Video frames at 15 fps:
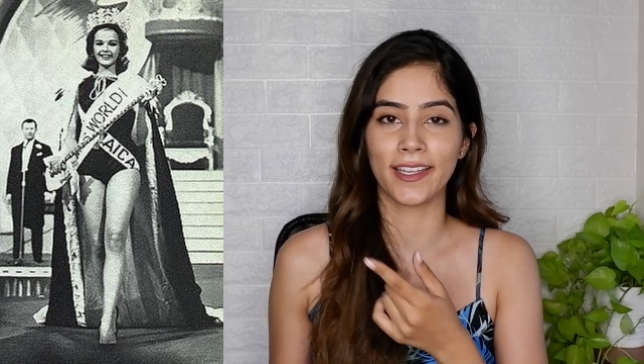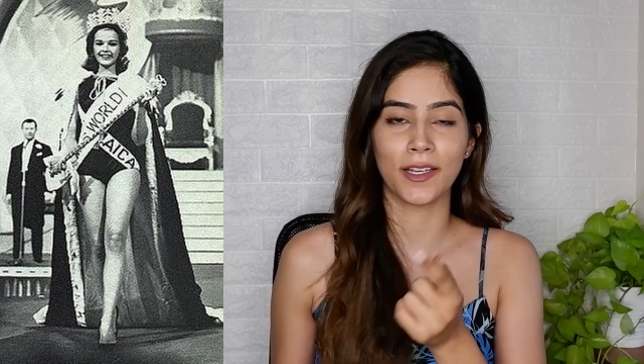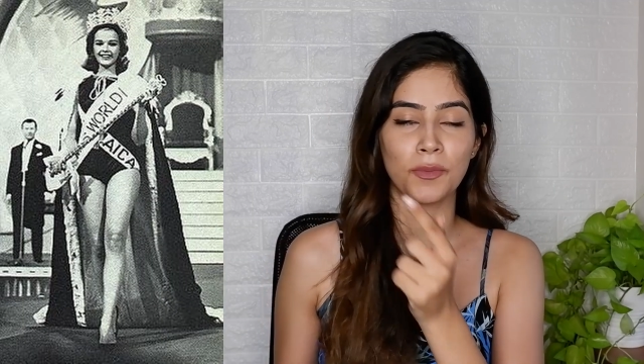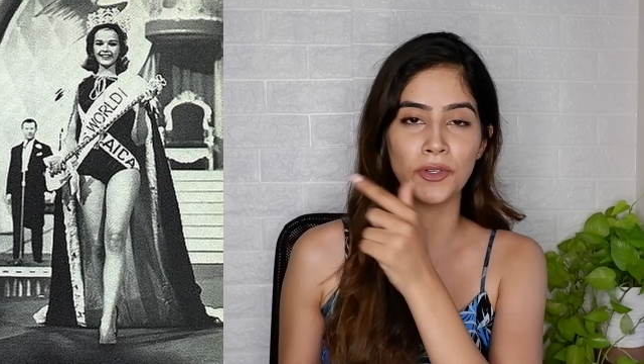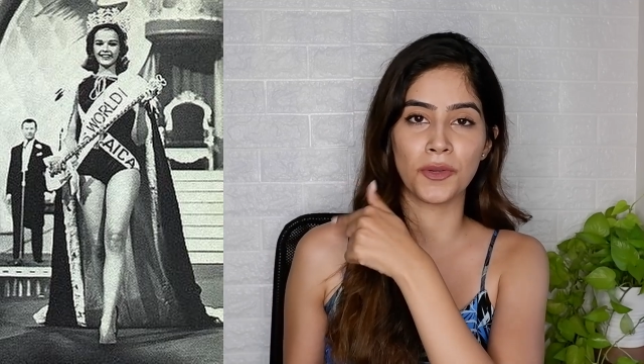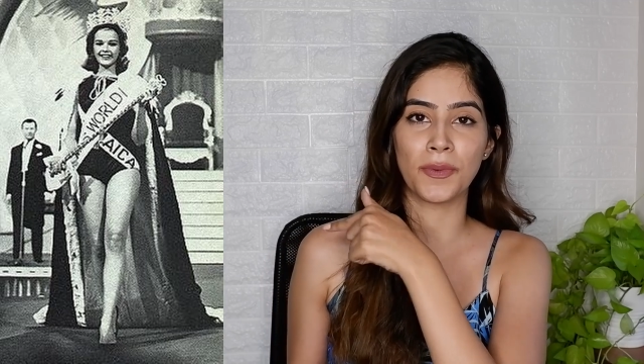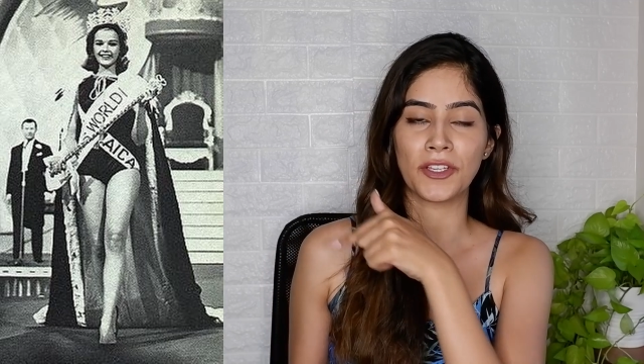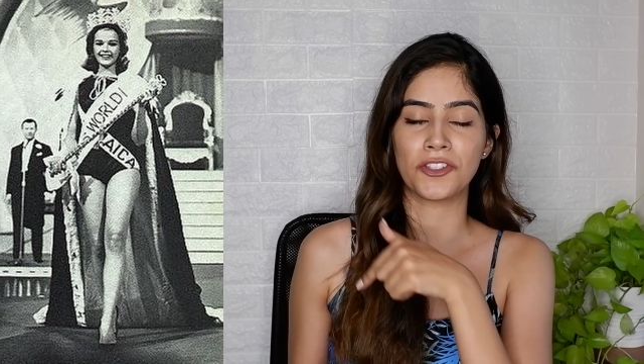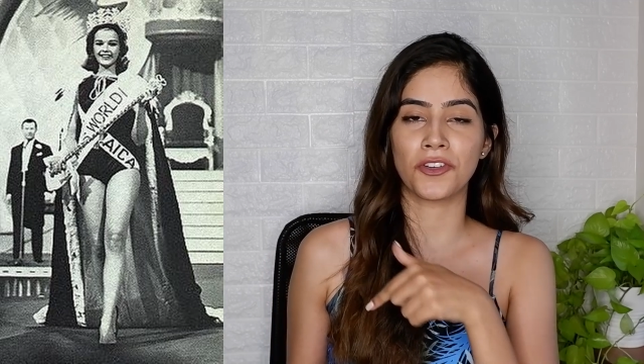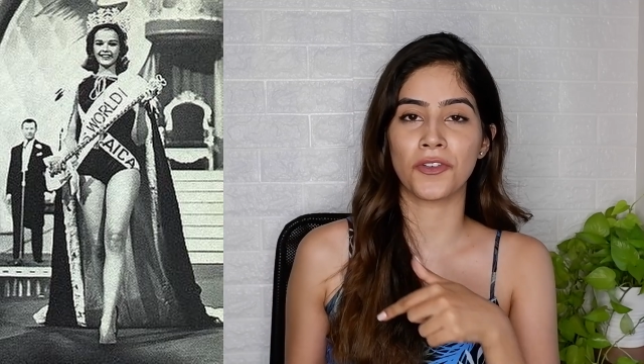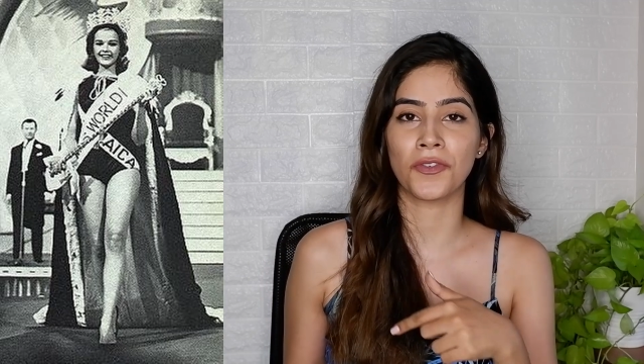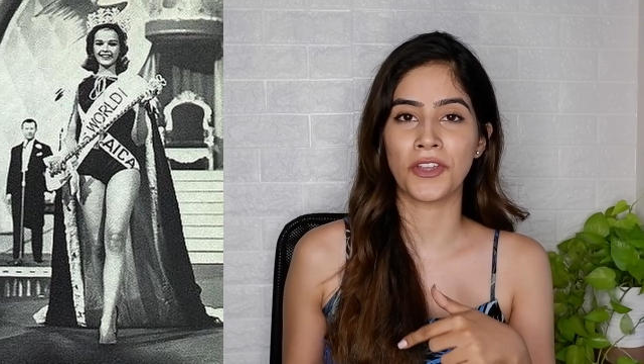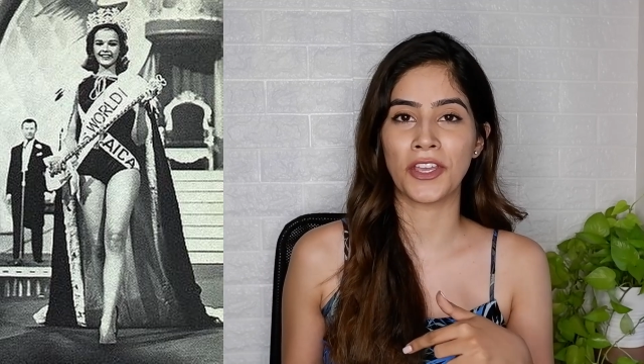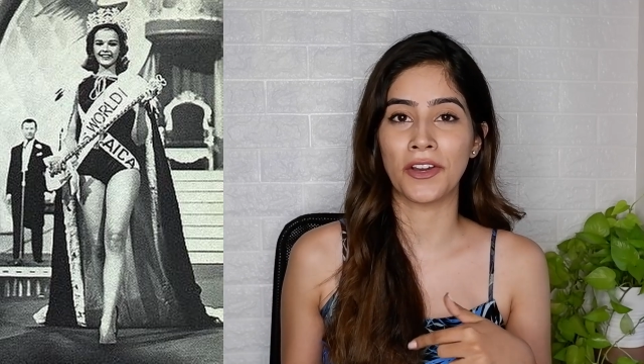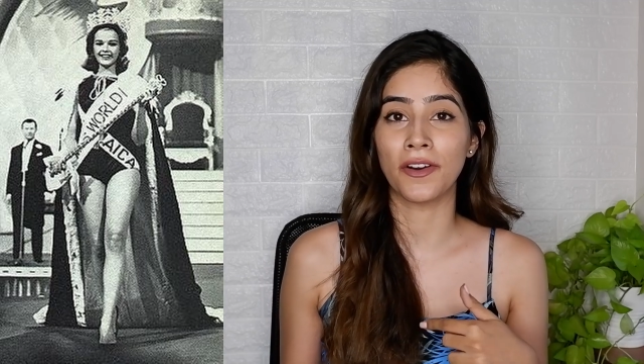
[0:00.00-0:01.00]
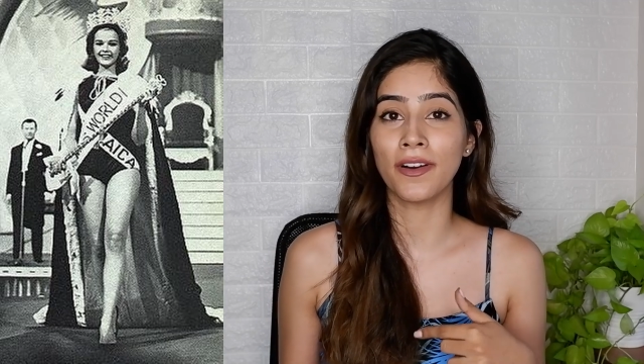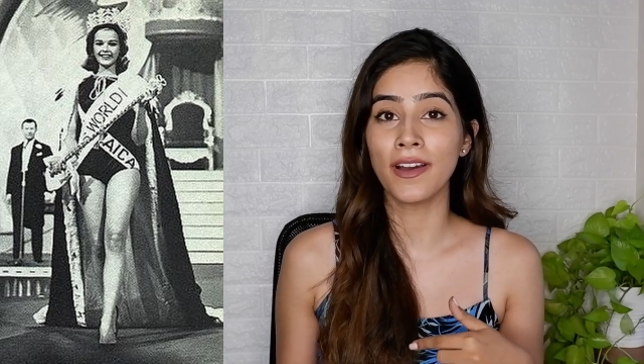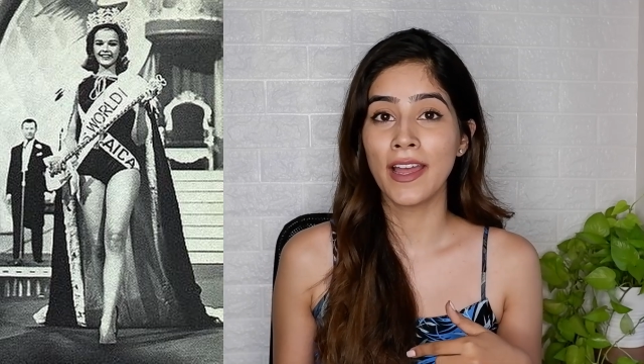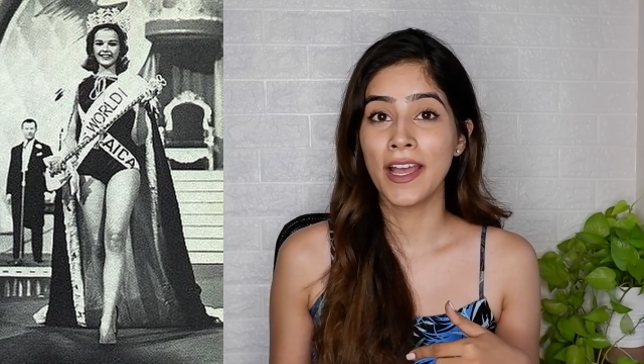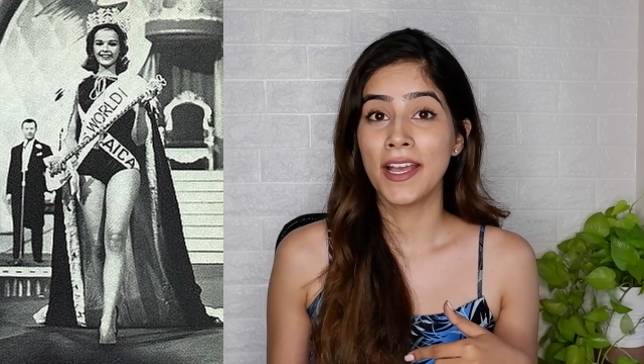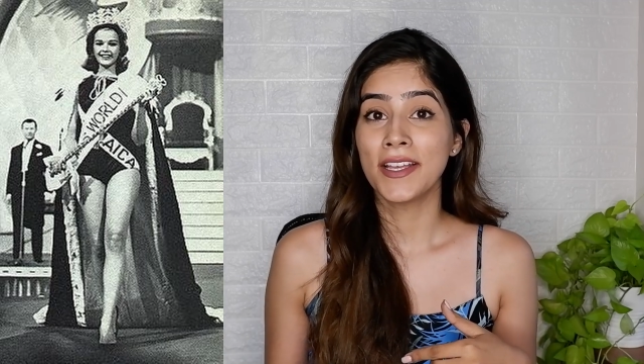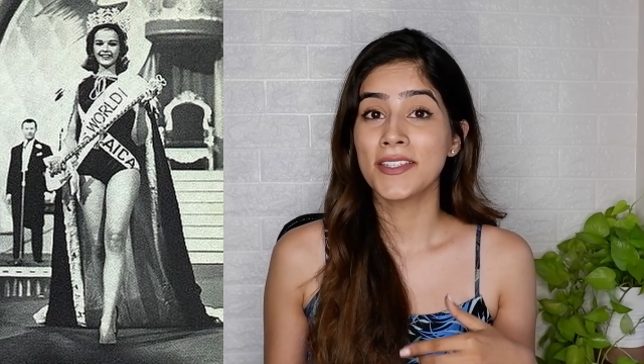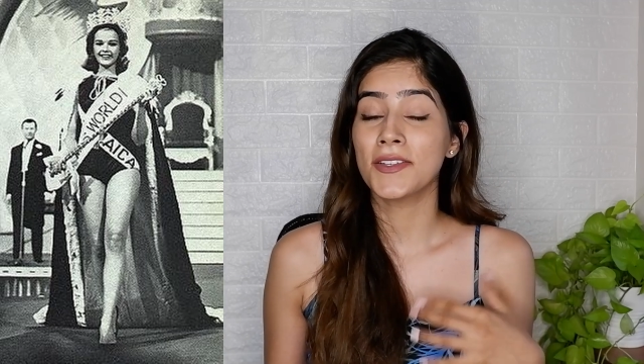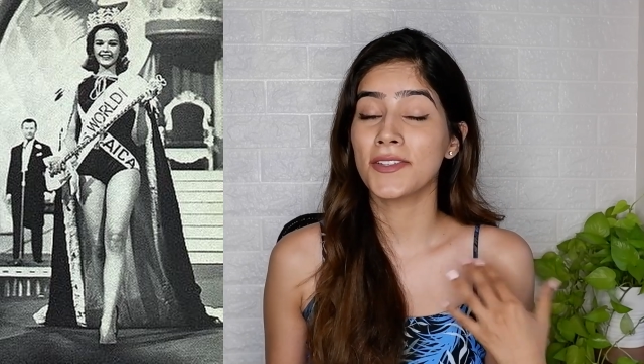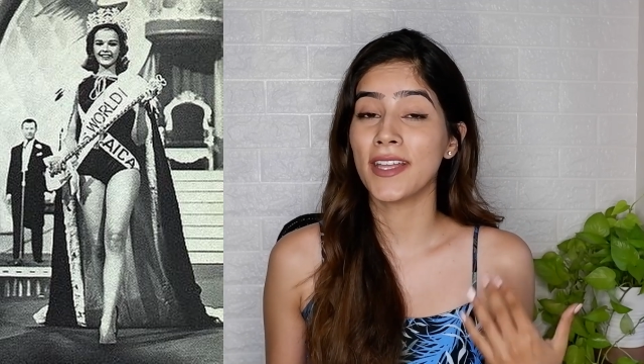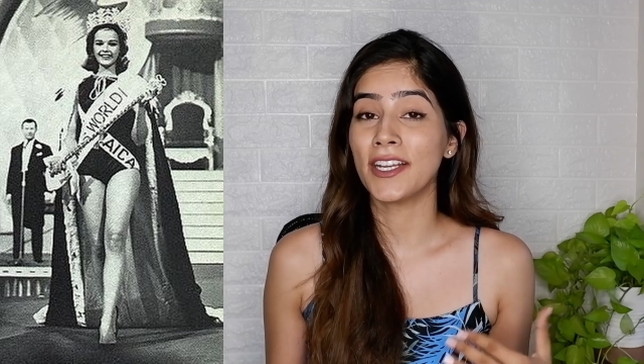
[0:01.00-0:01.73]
I'll put a picture over here so